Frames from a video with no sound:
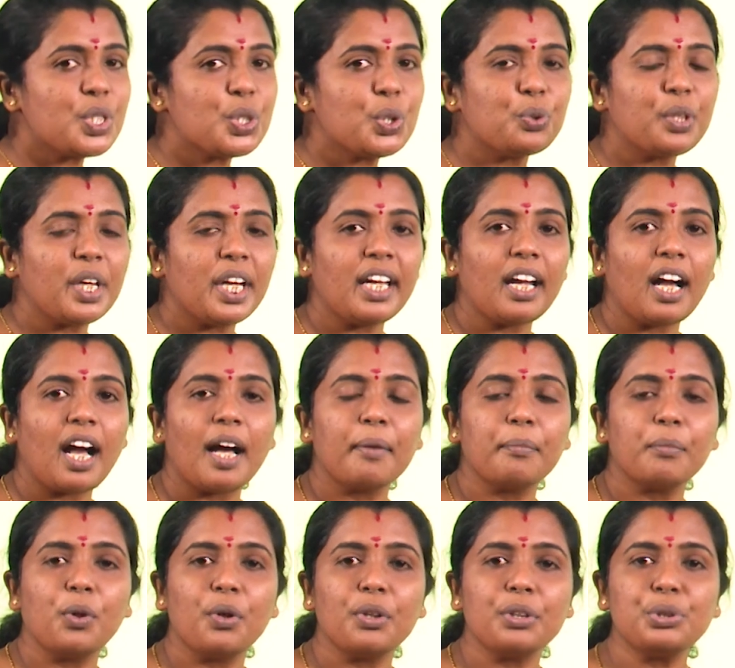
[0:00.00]
Today I
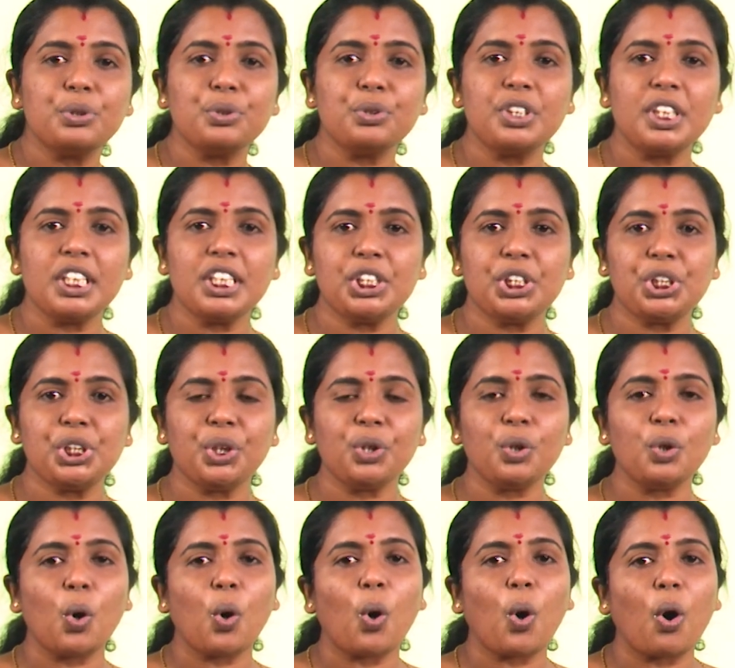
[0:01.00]
am going to teach
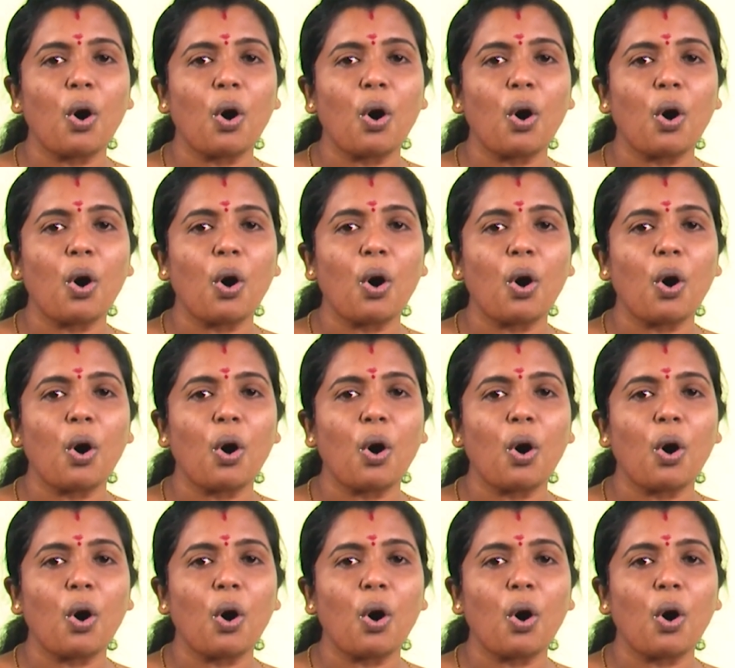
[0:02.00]
you